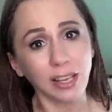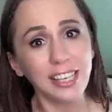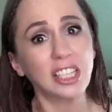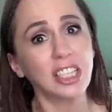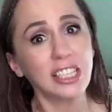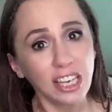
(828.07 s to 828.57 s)

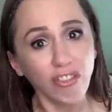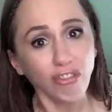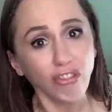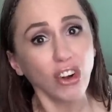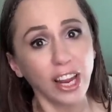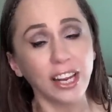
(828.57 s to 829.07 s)
It's
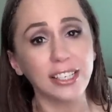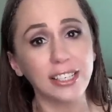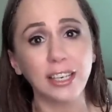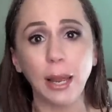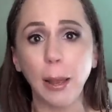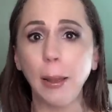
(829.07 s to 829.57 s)

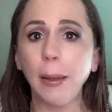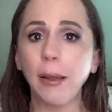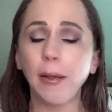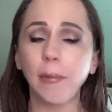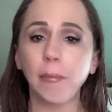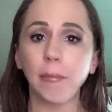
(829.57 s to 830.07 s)
different.
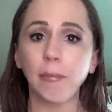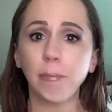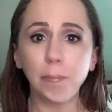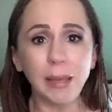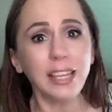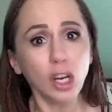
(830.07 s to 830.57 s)

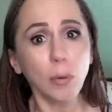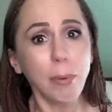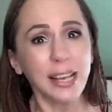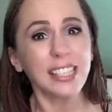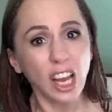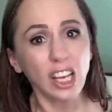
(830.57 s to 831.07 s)
Be their
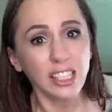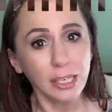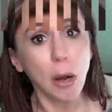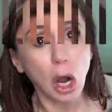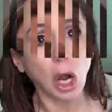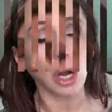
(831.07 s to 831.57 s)
best
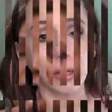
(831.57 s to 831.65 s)
customer.